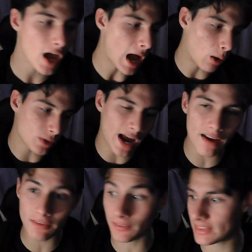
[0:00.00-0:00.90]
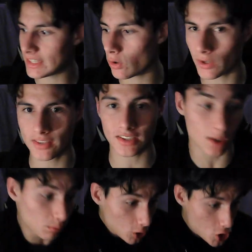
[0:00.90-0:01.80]
I would have everything already set
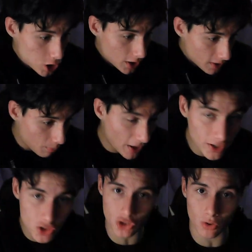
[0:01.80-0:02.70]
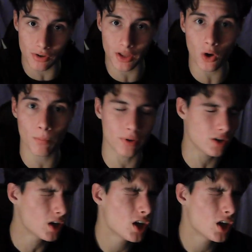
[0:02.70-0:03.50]
up. Literally, the page is already open.